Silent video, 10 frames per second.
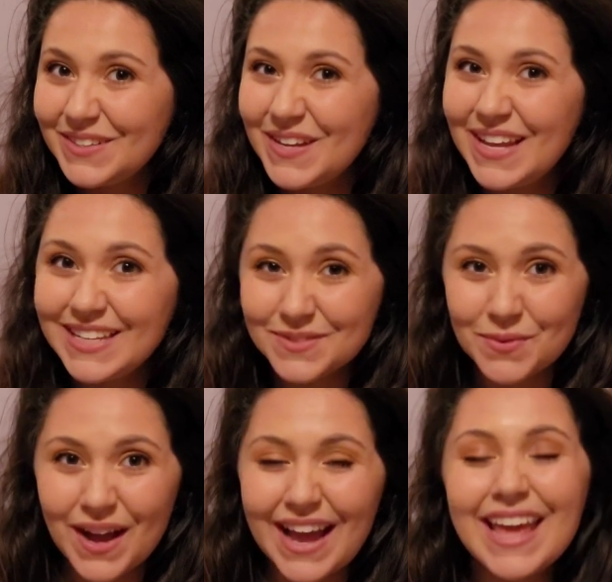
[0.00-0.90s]
is
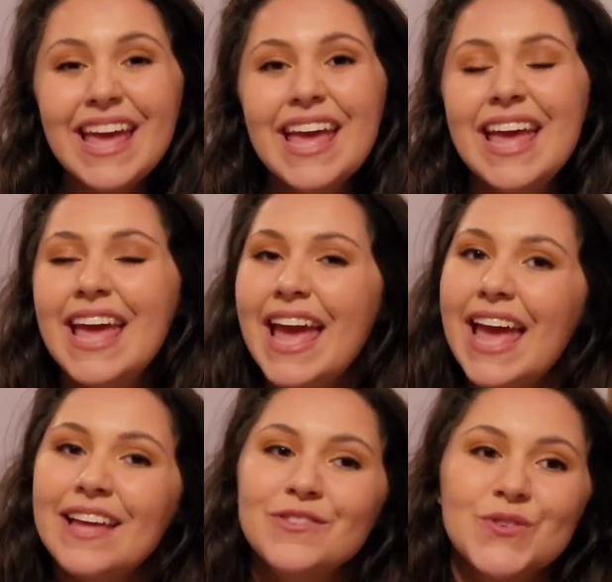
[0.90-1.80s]
why.
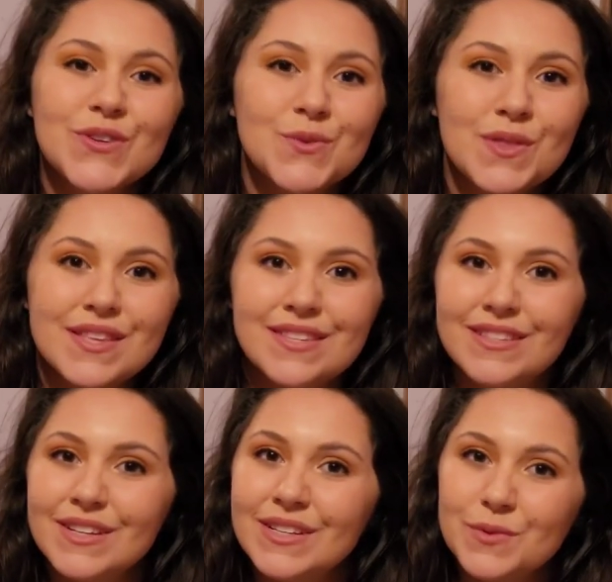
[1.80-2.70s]
And just with as
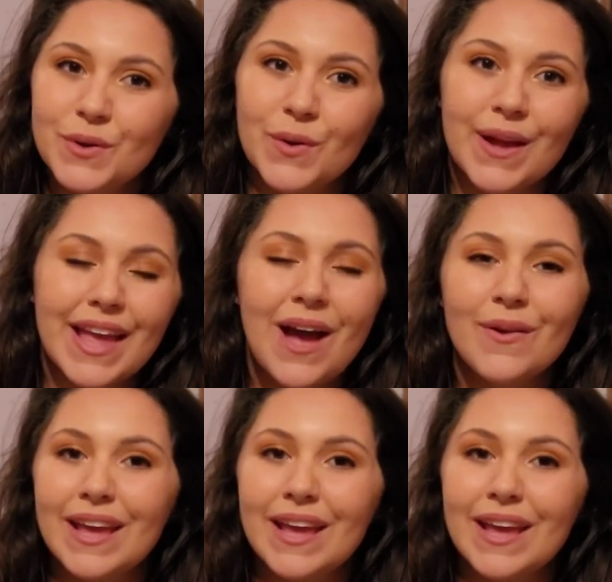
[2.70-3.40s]
little as we're going out,